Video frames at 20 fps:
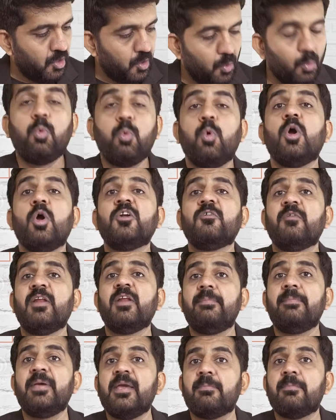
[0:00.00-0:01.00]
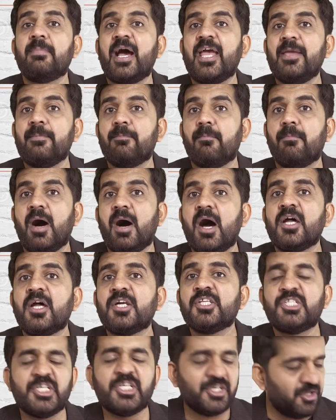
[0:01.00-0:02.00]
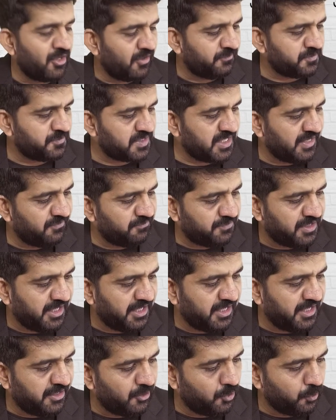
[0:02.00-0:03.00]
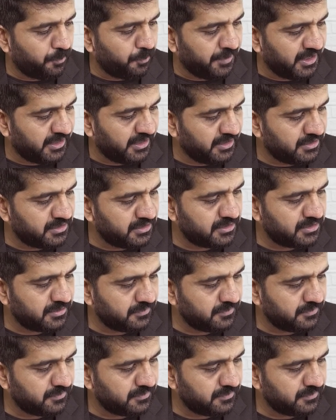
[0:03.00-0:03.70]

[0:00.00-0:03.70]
What will be my margin of safety in rupees?